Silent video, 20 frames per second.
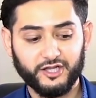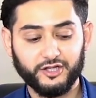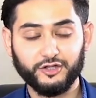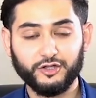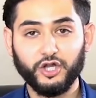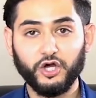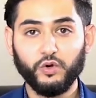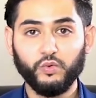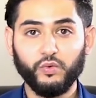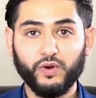
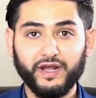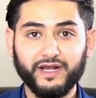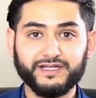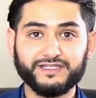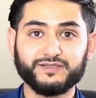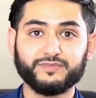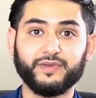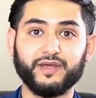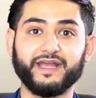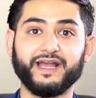Low
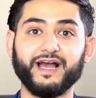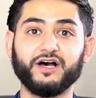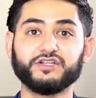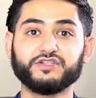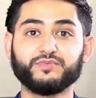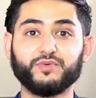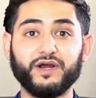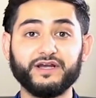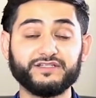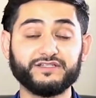rates make
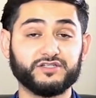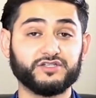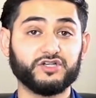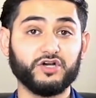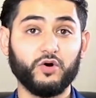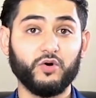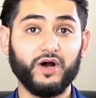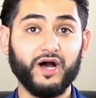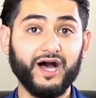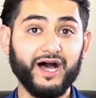house prices
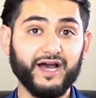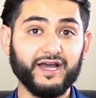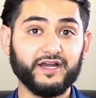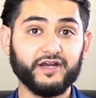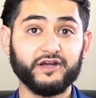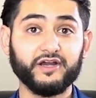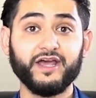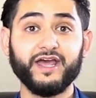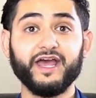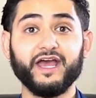go
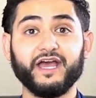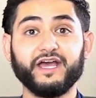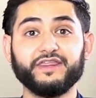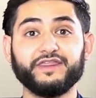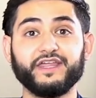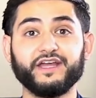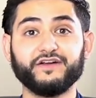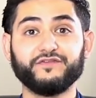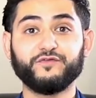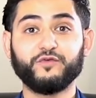higher
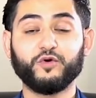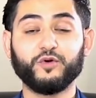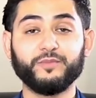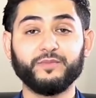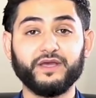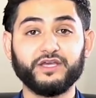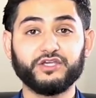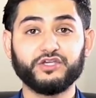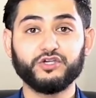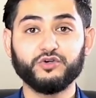and therefore
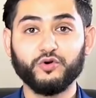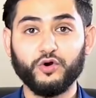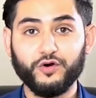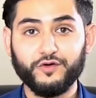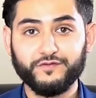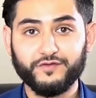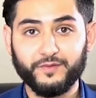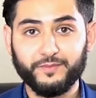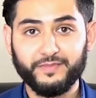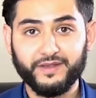make you
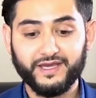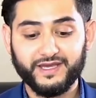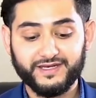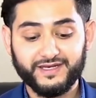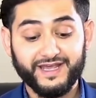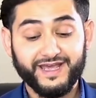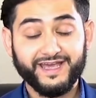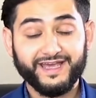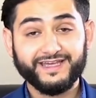overbid,